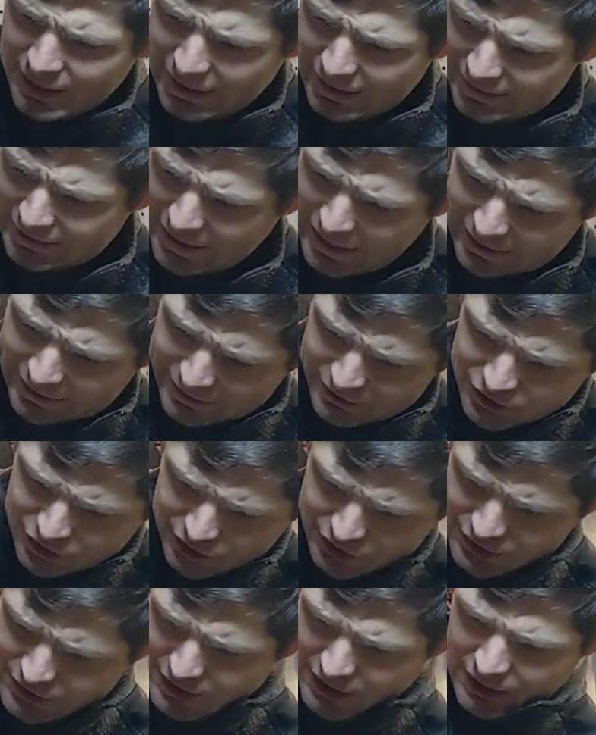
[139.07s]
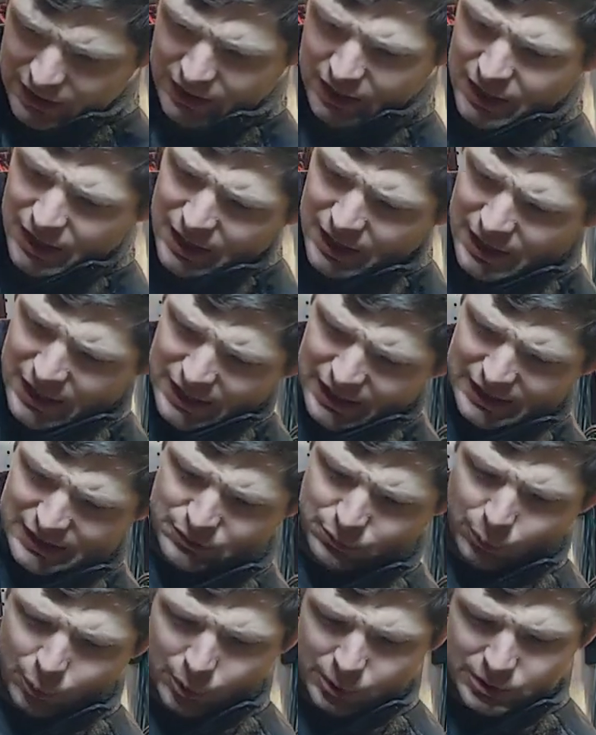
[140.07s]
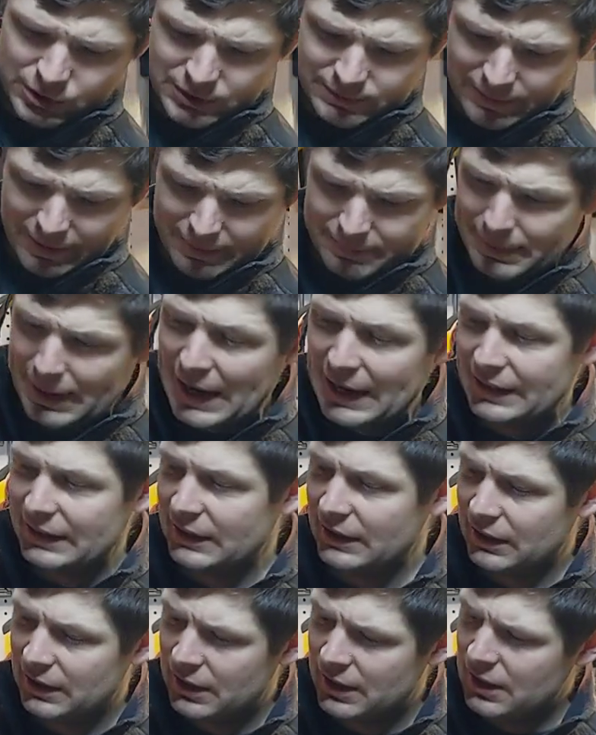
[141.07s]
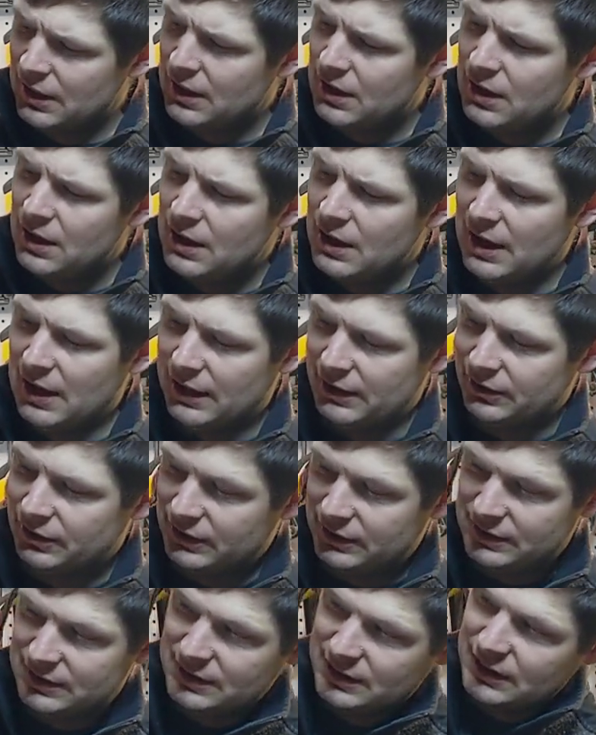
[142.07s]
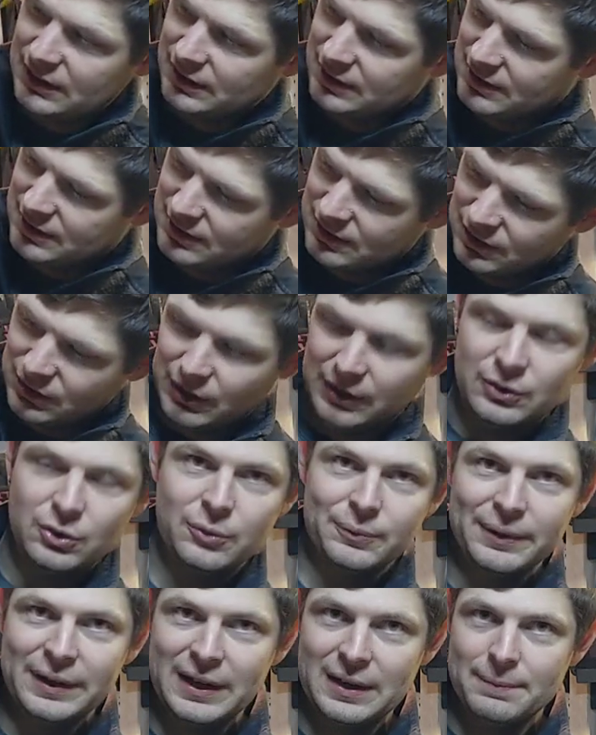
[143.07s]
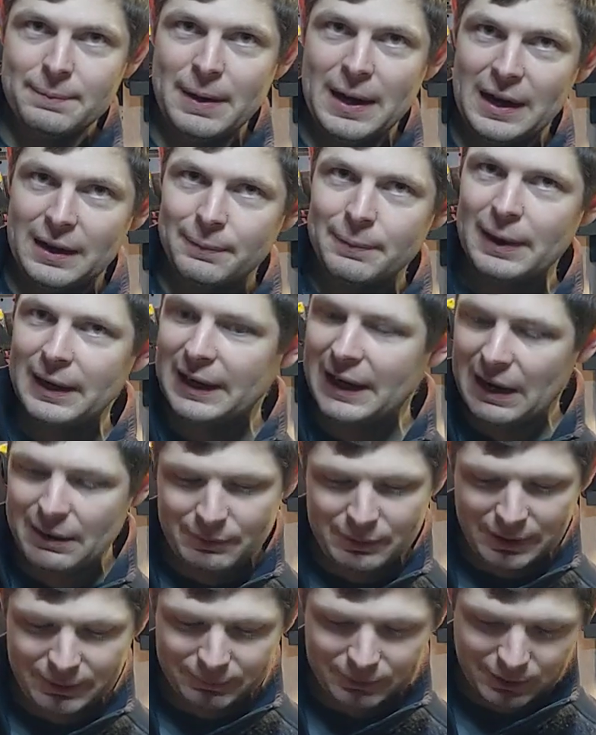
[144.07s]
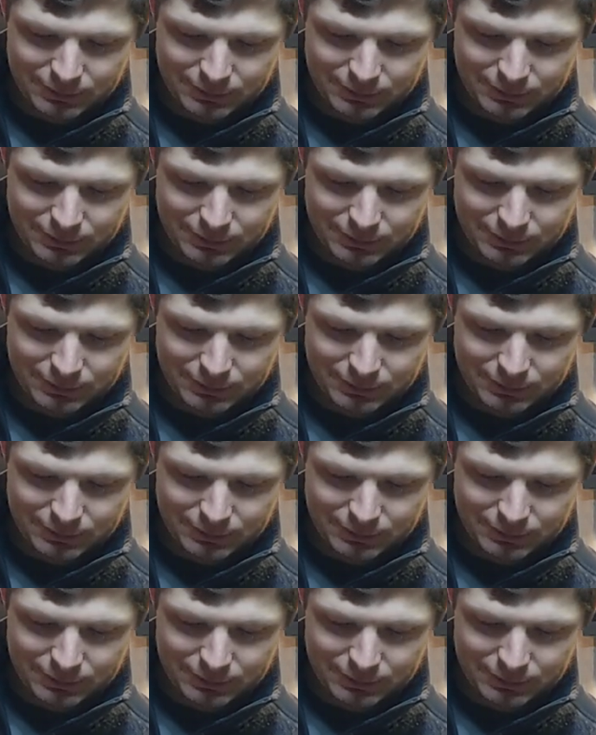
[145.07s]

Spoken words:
it kind of just has worn to my body. And you can see it's, I normally got a backpack on when I'm